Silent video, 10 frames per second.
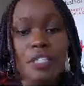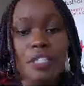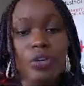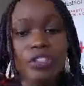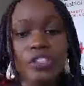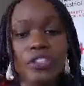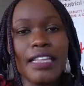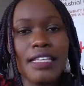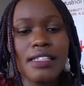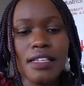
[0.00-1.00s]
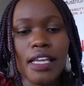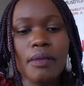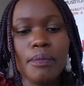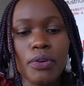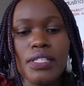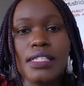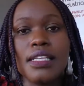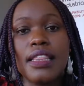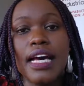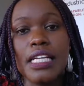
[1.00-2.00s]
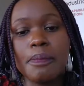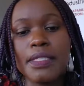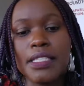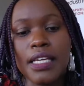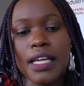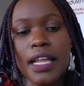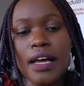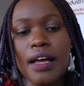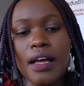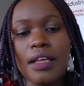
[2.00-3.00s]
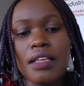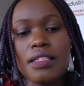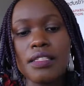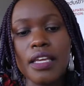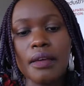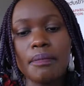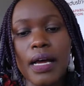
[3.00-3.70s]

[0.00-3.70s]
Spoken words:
conditioning the staking process in that particular staking